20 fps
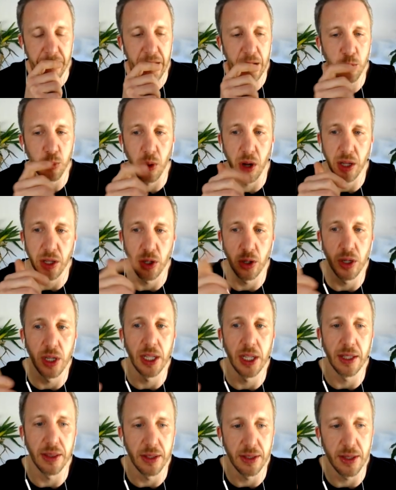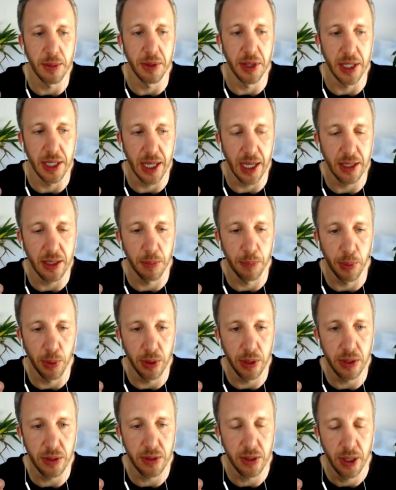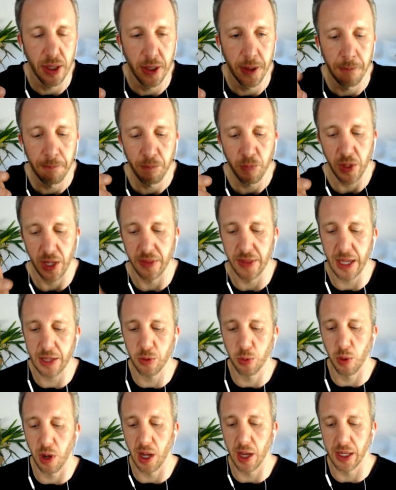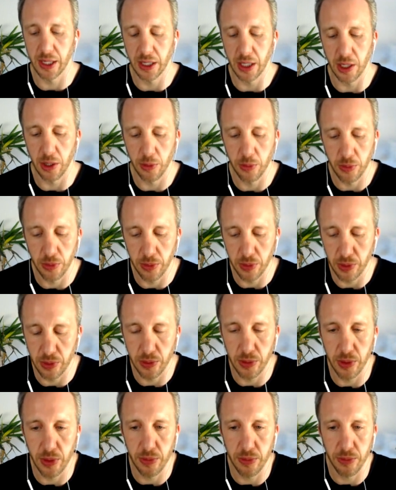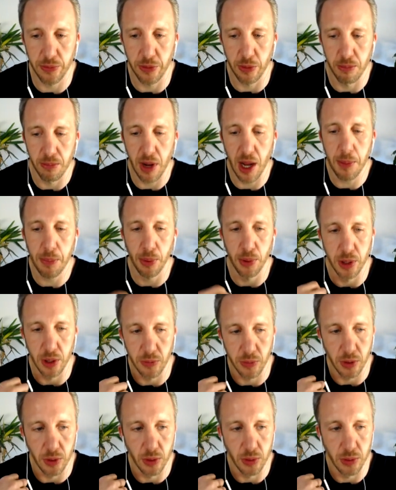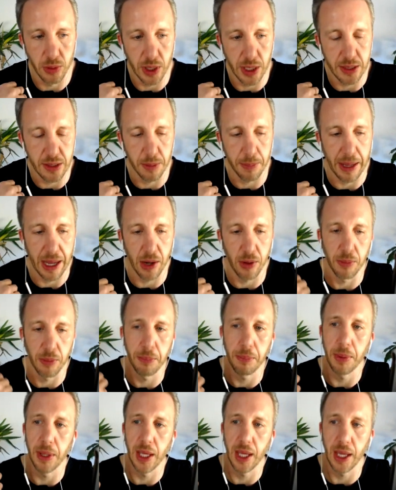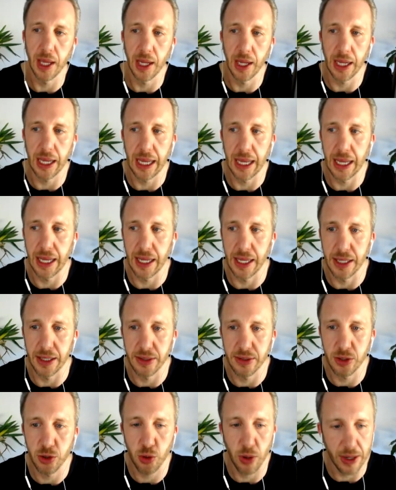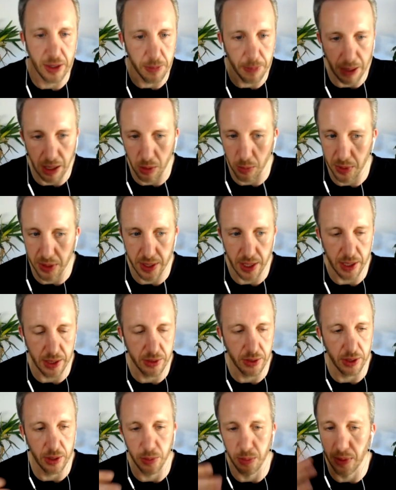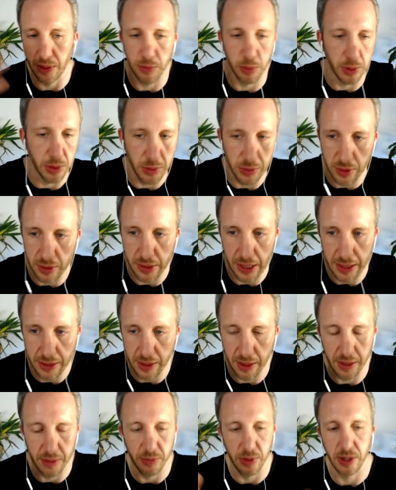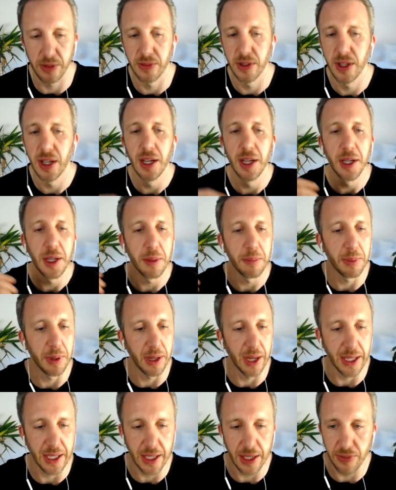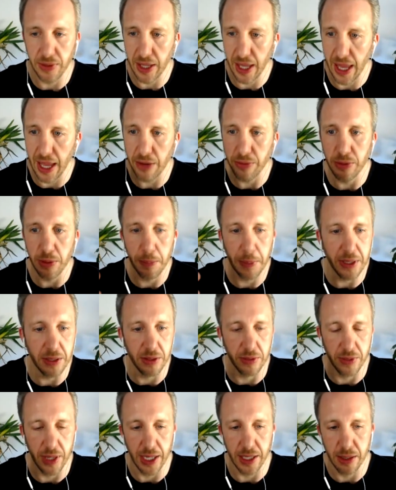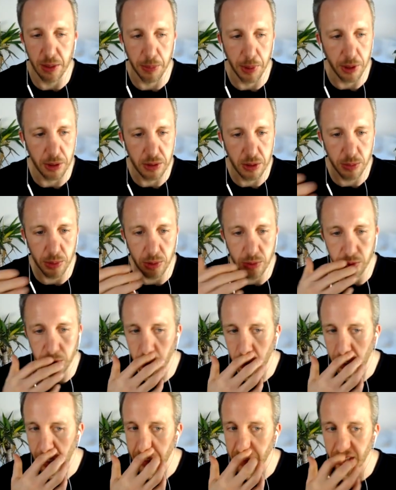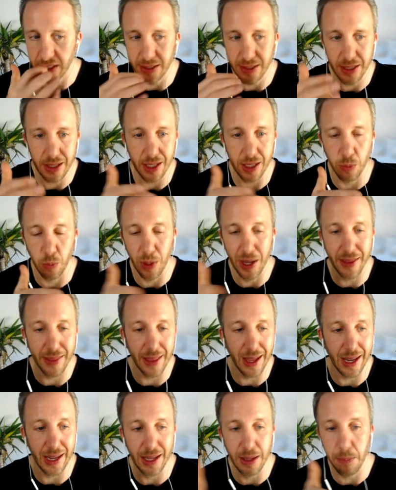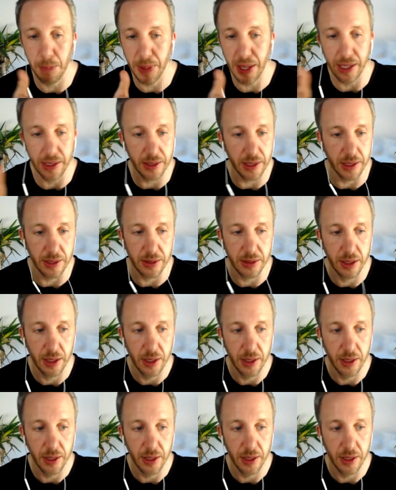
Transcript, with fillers: that's why you'd need some of the data points. And that's why, you know, uh, from my point of view, it's about being as transparent with data. I know everyone uses that term, right? But like giving every piece of data possible so you can actually see where that impact is